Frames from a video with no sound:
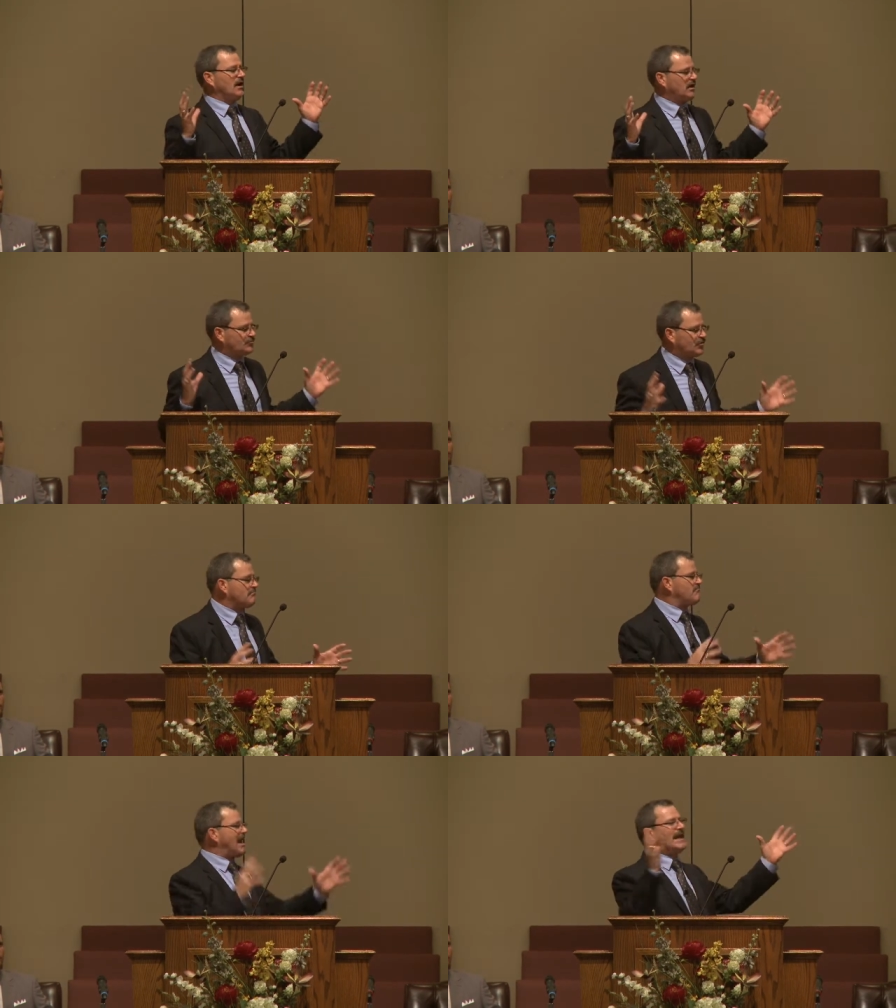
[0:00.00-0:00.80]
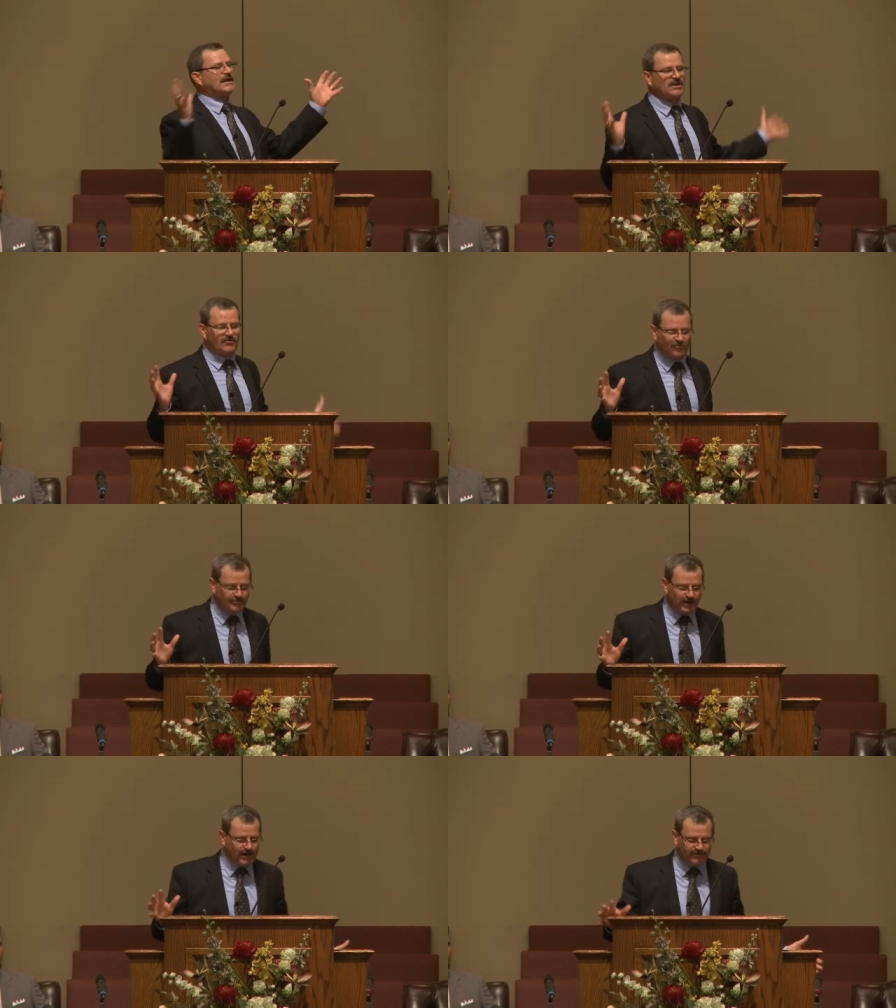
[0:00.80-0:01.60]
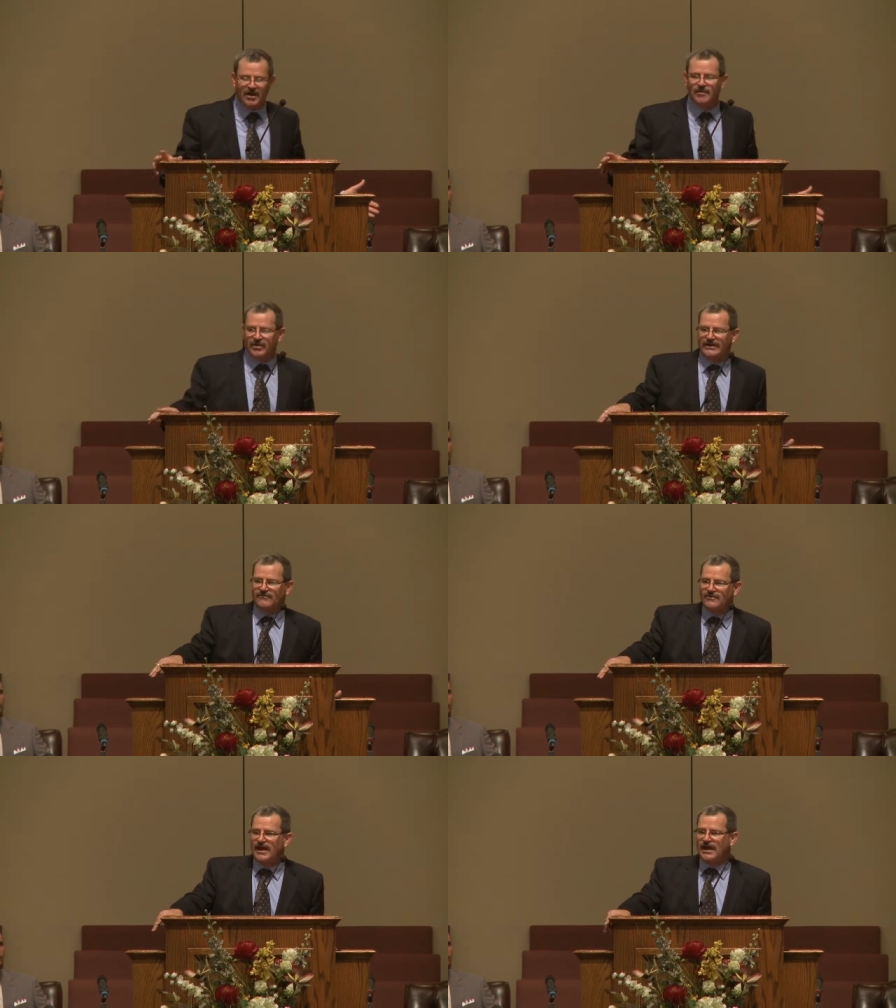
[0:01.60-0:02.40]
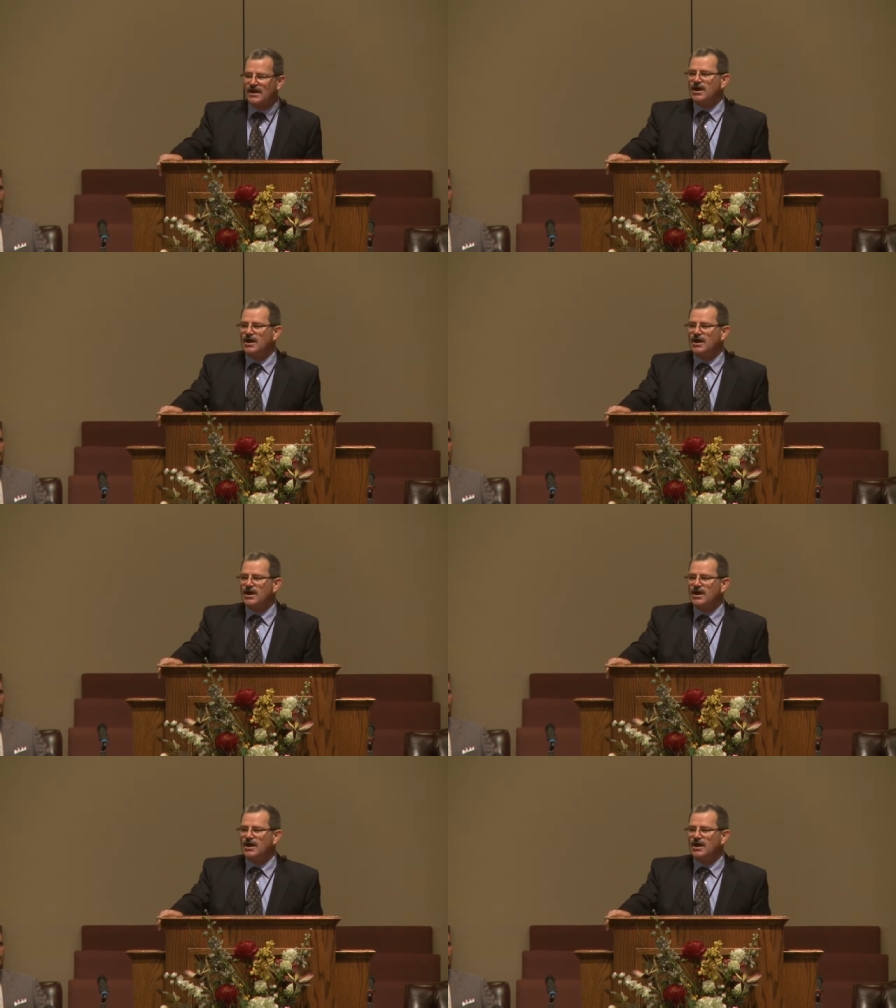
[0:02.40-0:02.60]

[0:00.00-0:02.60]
traumatic experience. But instead,